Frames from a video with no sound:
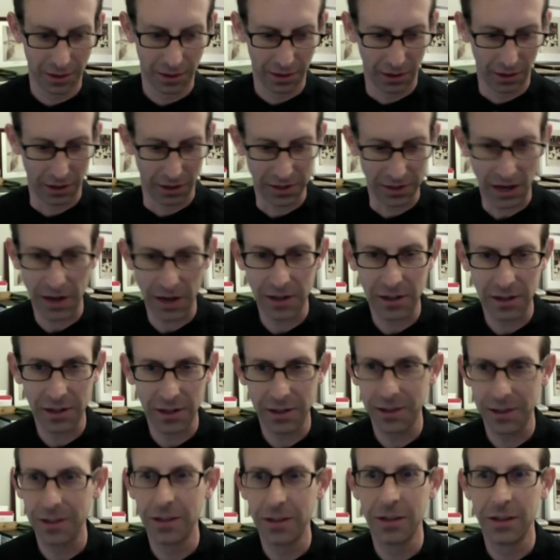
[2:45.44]

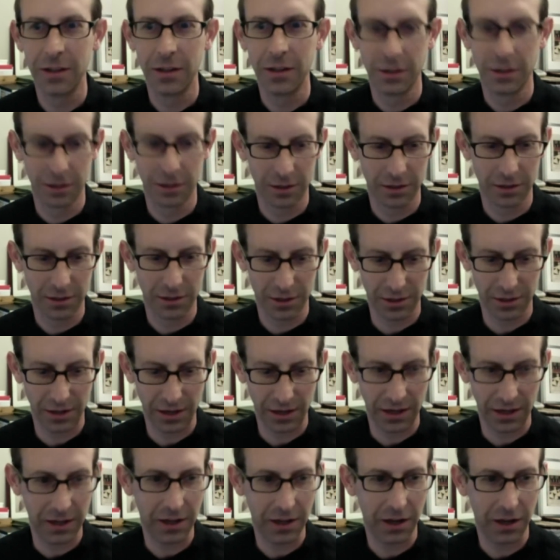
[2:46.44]
attending
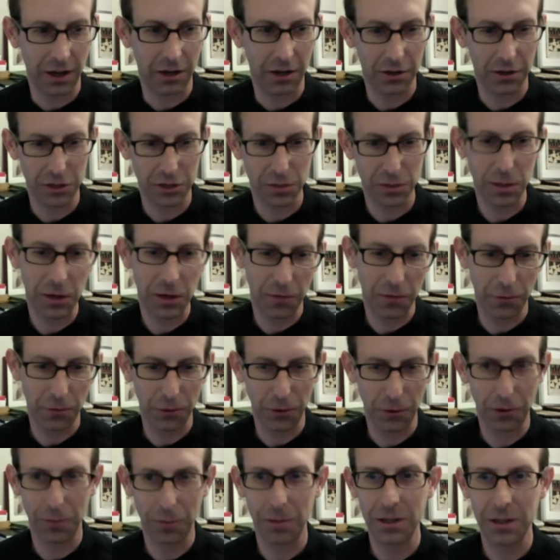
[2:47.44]
today. I'll speak for a
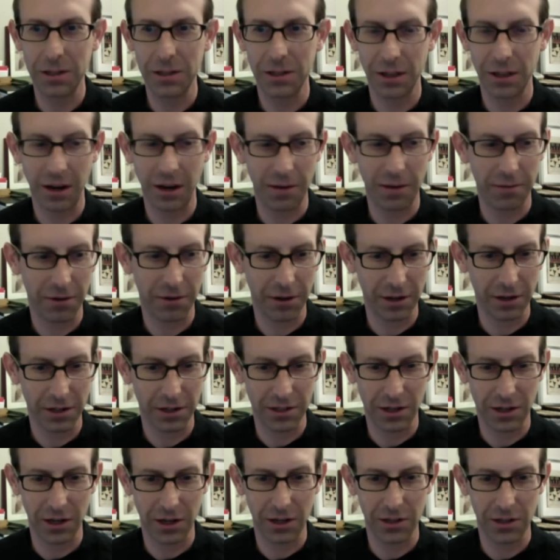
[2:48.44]
little bit, and then I'm very
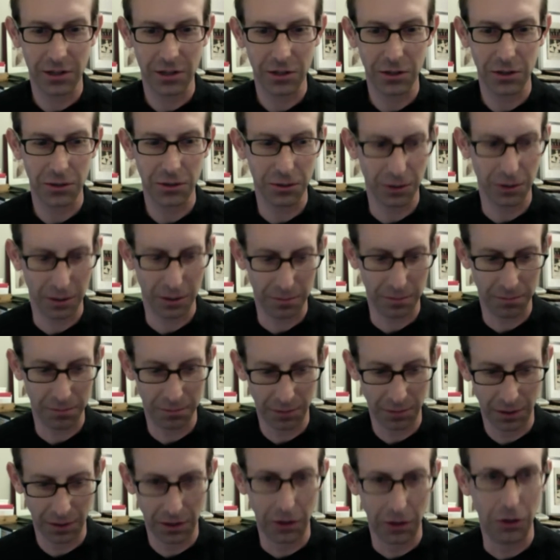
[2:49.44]
excited to
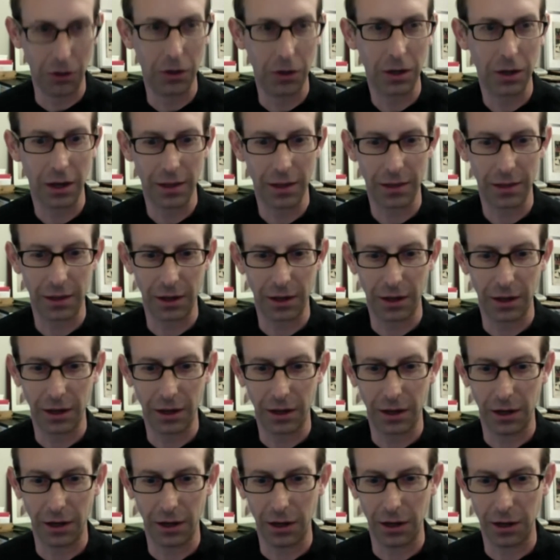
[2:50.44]
look at
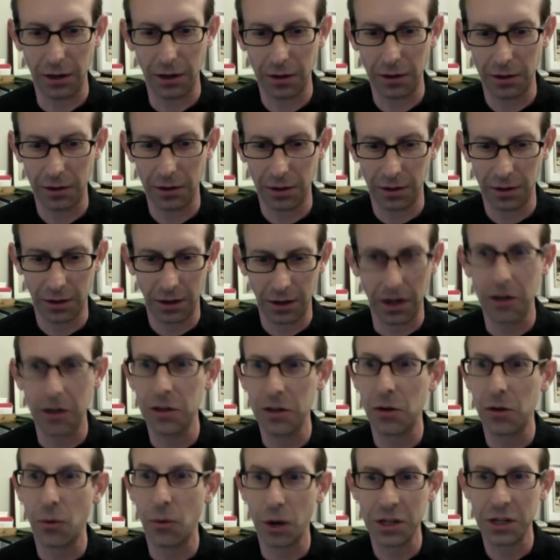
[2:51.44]
get into
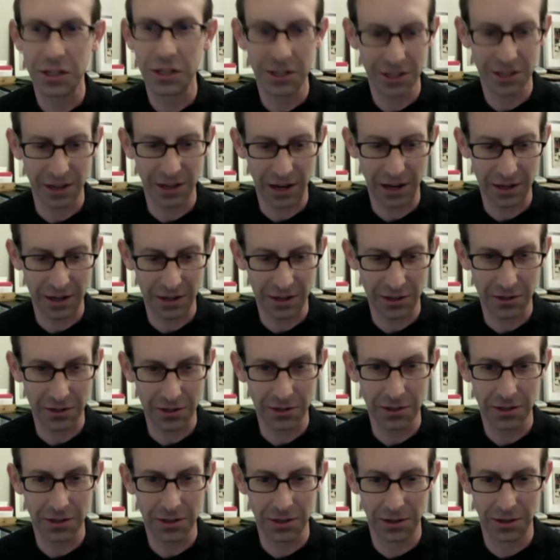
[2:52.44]
questions and
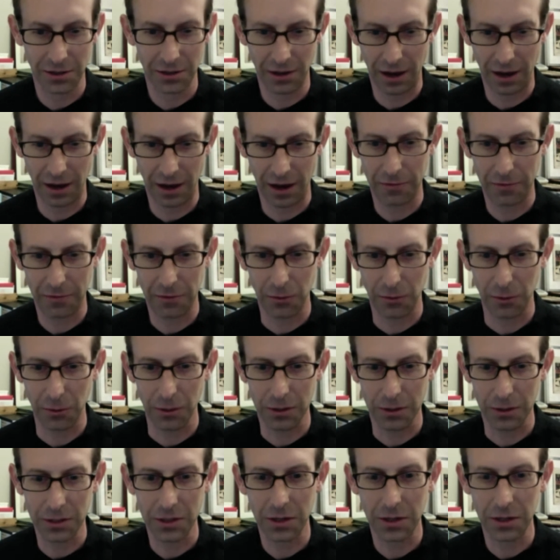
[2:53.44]
answers
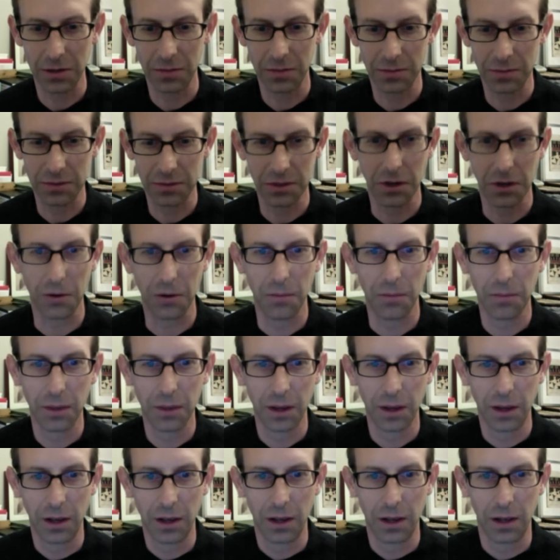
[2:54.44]
afterwards. So
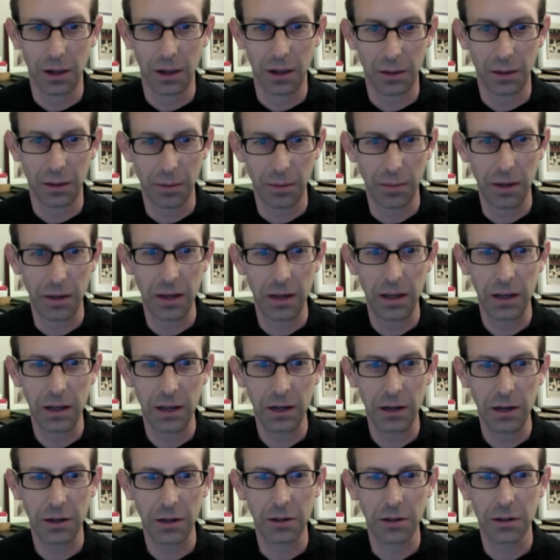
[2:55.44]
we begin.
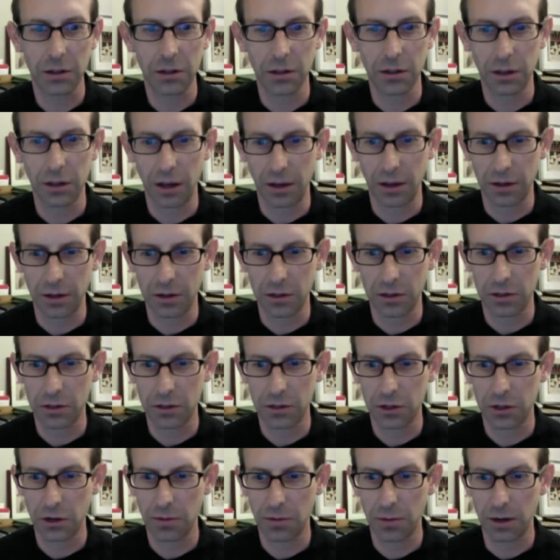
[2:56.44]
I'll
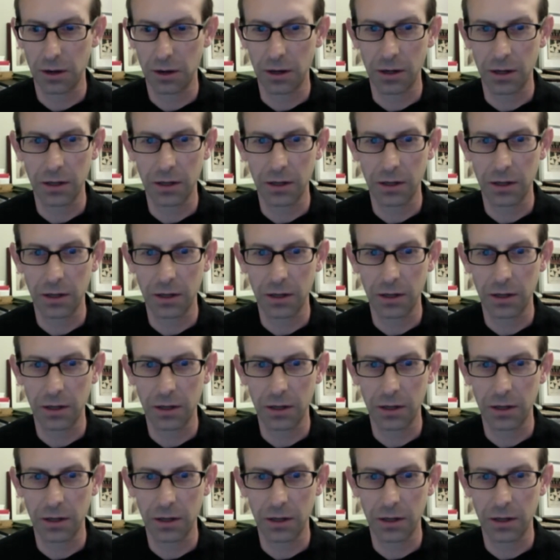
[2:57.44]
share my